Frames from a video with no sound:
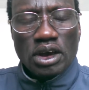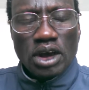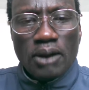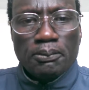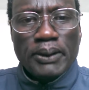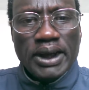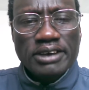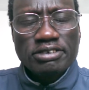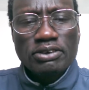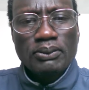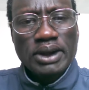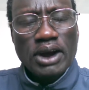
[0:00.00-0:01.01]
At
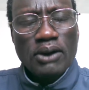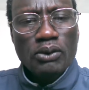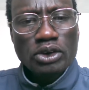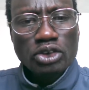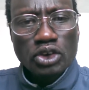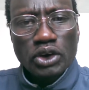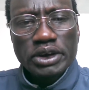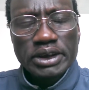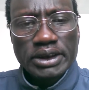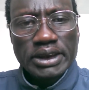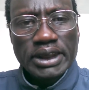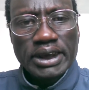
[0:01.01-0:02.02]
first, when I was talking
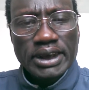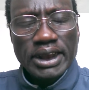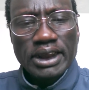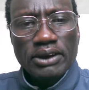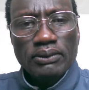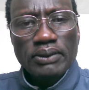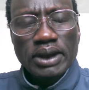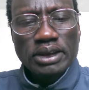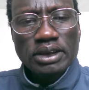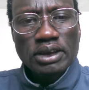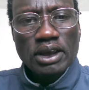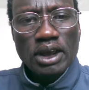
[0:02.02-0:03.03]
in Dinka language,
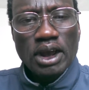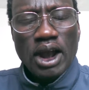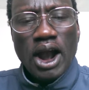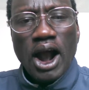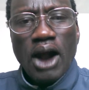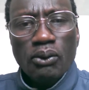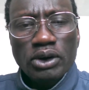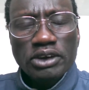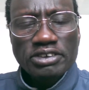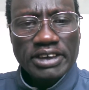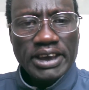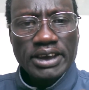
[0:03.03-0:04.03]
I was
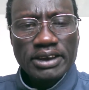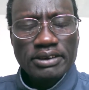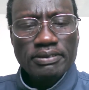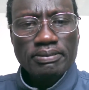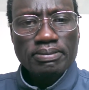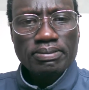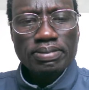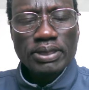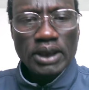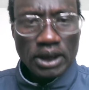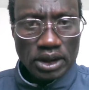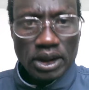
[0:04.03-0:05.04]
saying,
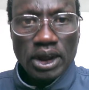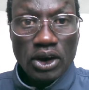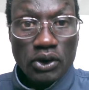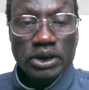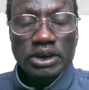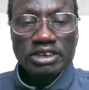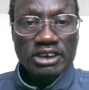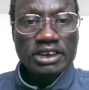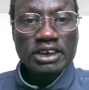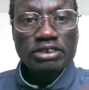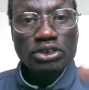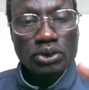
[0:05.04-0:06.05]
and I already
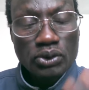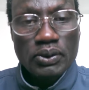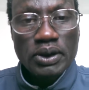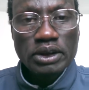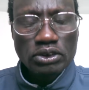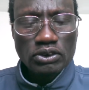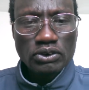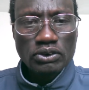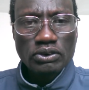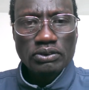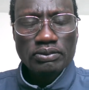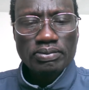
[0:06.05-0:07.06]
suggest to Nuer too,
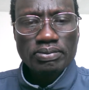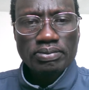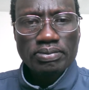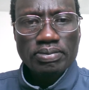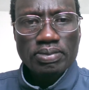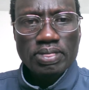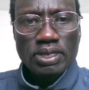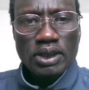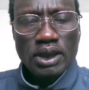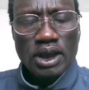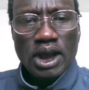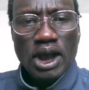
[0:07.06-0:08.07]

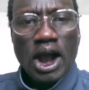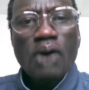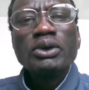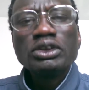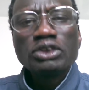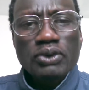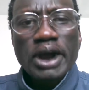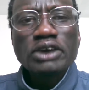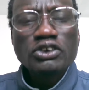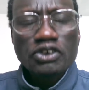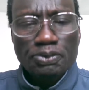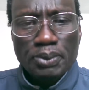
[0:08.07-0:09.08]
I will try
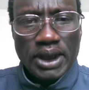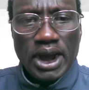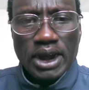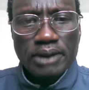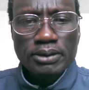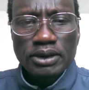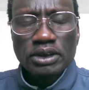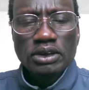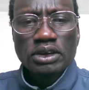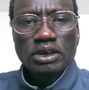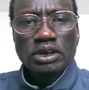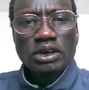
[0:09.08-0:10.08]
to speak Arabic,
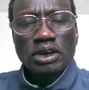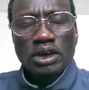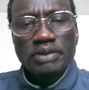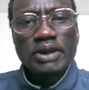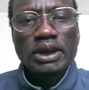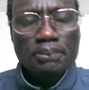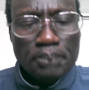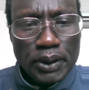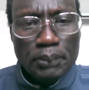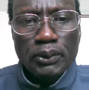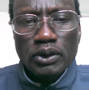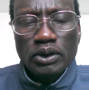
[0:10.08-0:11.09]
that
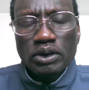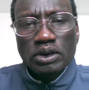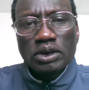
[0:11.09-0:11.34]
people